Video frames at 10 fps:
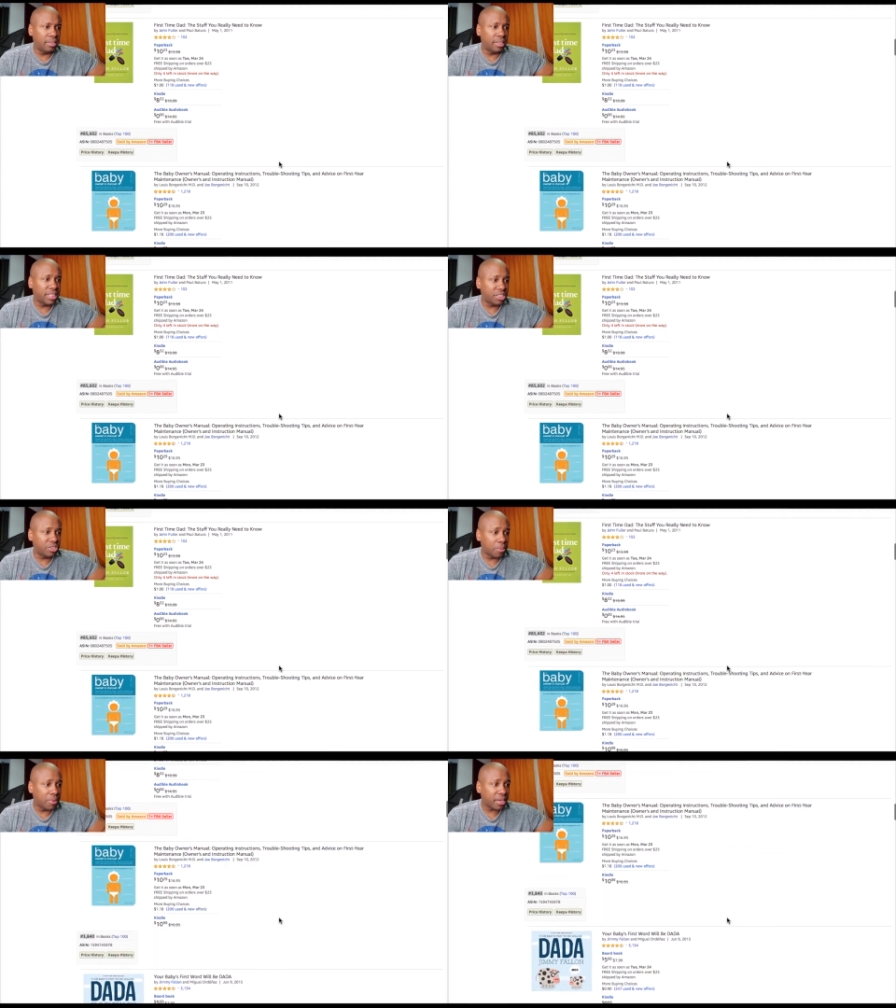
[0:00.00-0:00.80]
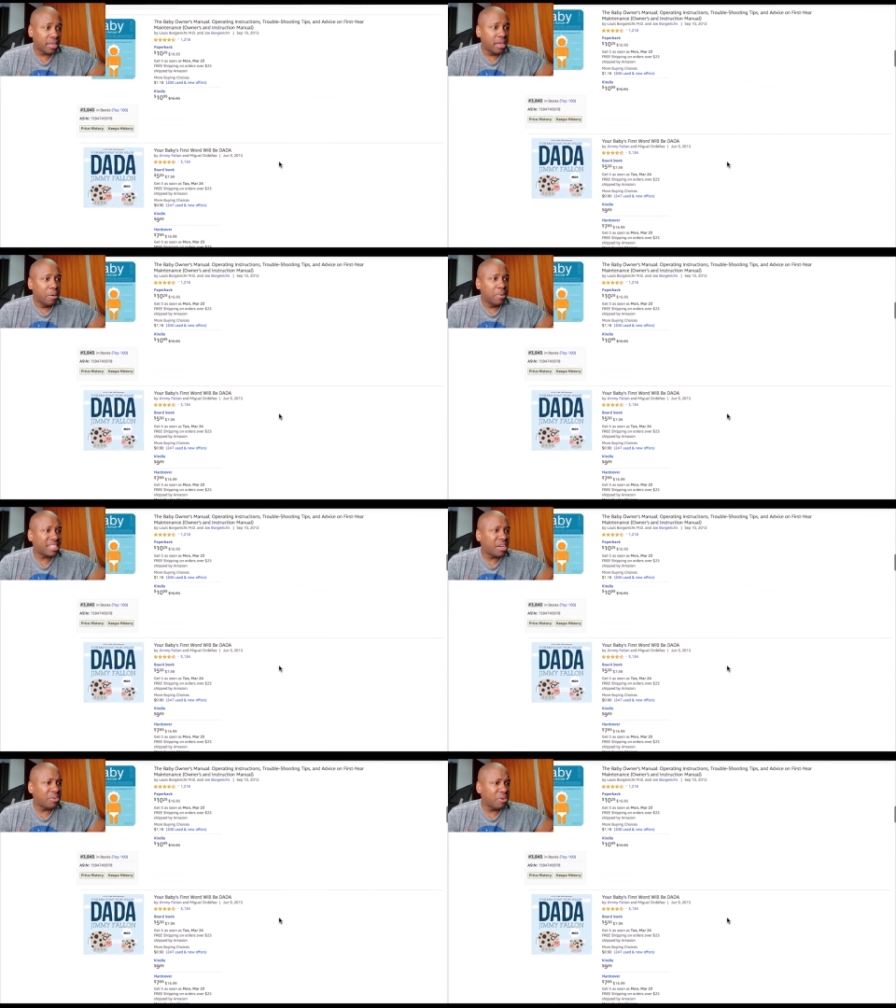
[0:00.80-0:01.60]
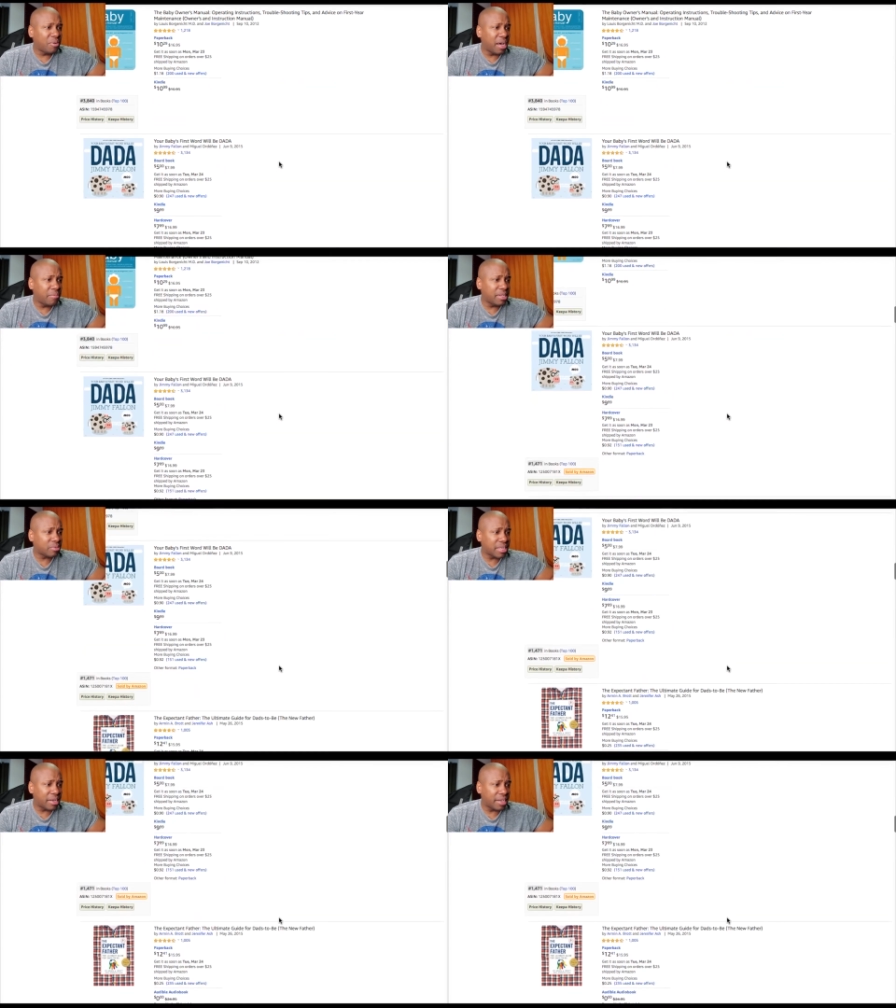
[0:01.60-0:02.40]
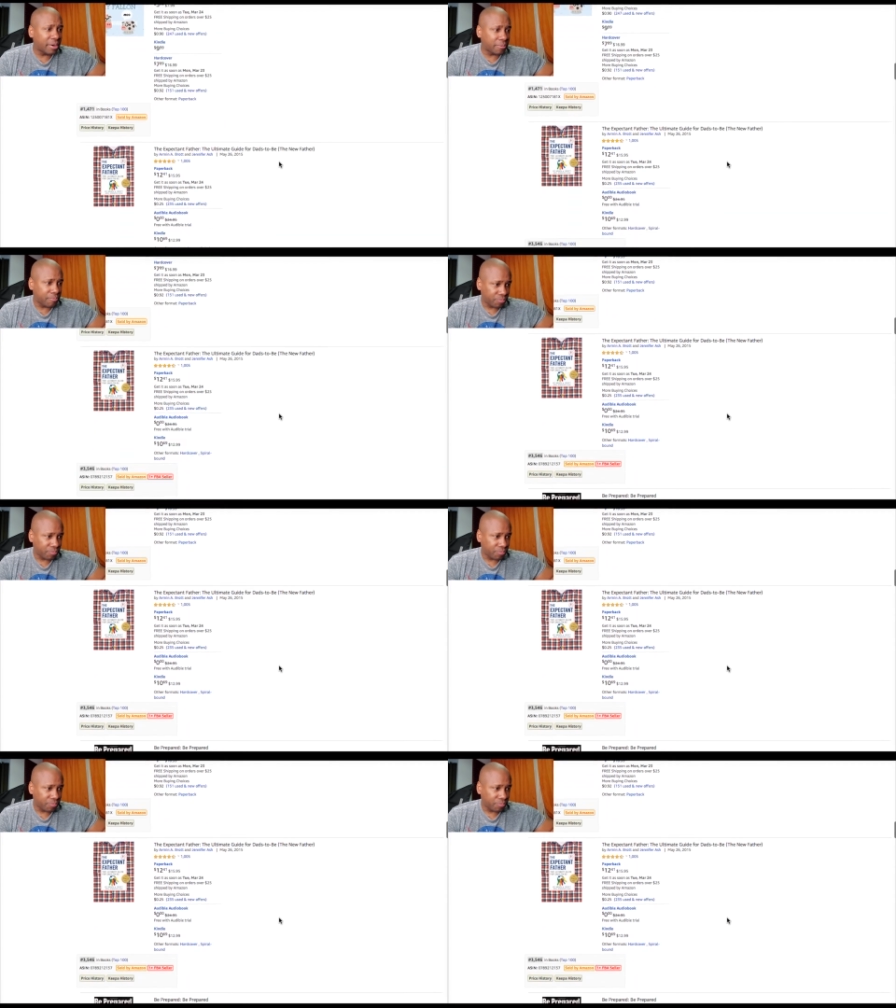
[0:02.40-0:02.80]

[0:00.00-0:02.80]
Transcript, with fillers: attention to their book. But let's go to um, this one down here.